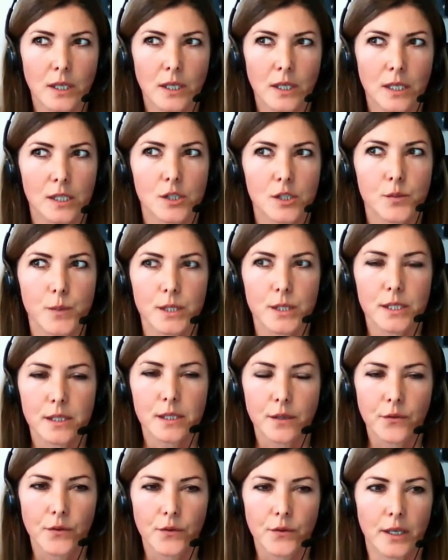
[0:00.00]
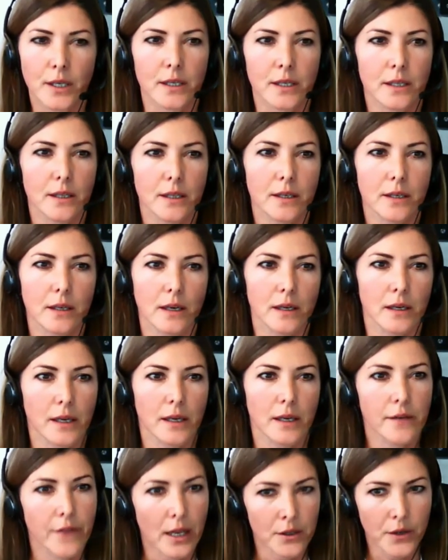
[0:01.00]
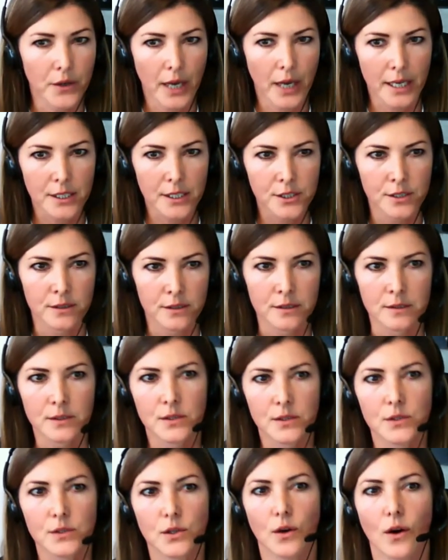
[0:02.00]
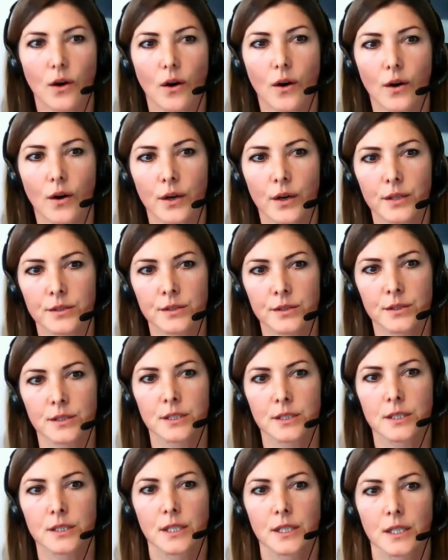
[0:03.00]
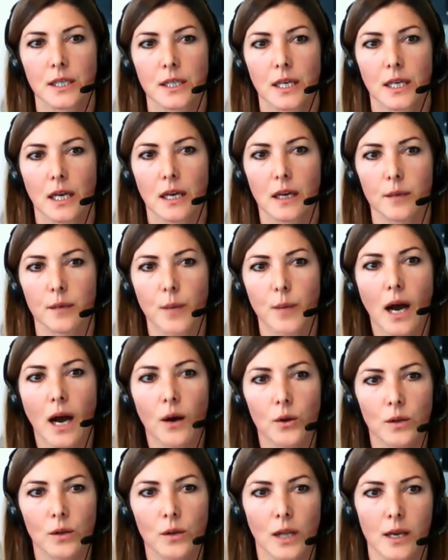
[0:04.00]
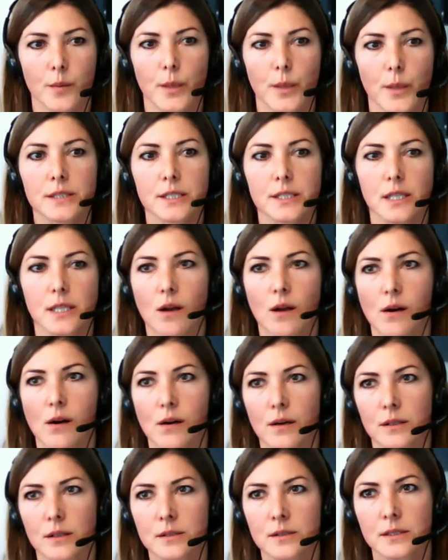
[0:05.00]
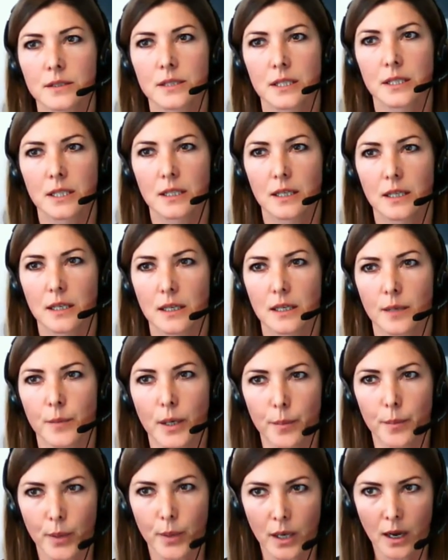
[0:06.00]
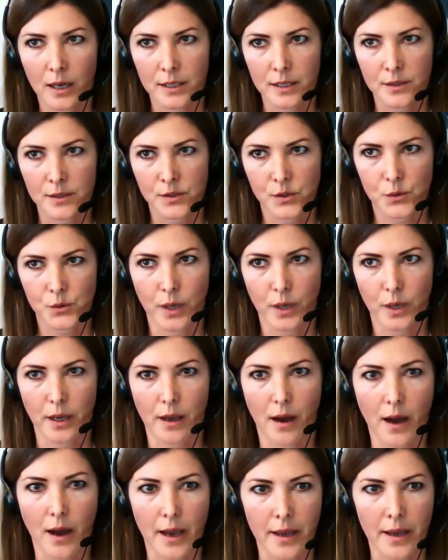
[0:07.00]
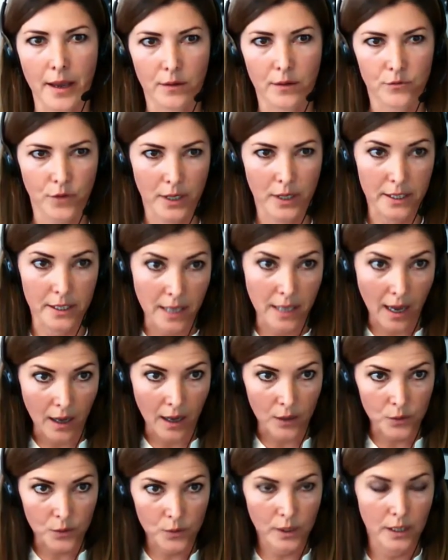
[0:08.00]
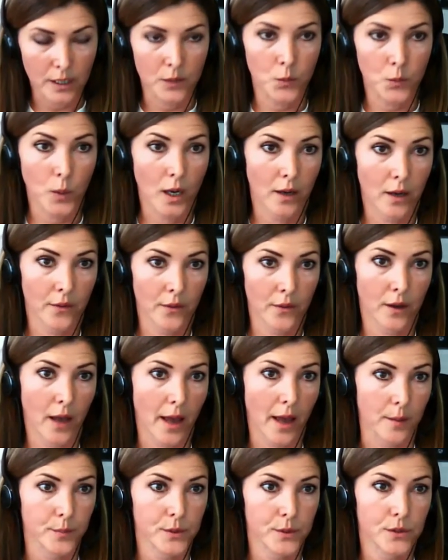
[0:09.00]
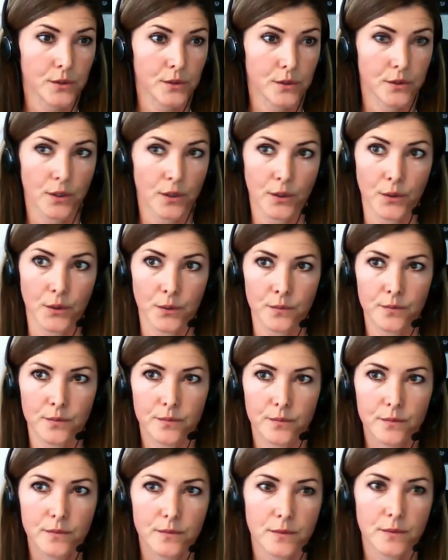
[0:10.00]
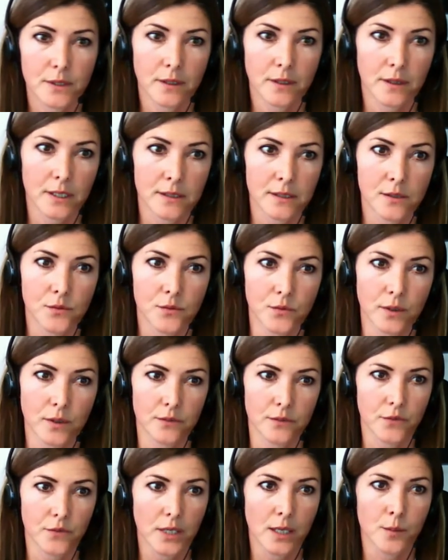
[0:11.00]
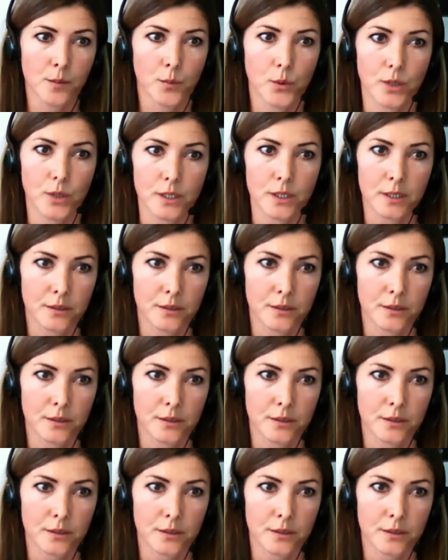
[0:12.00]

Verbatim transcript: specific evaluations on how liability law applies to AI right now and where are the gaps. So this is really important.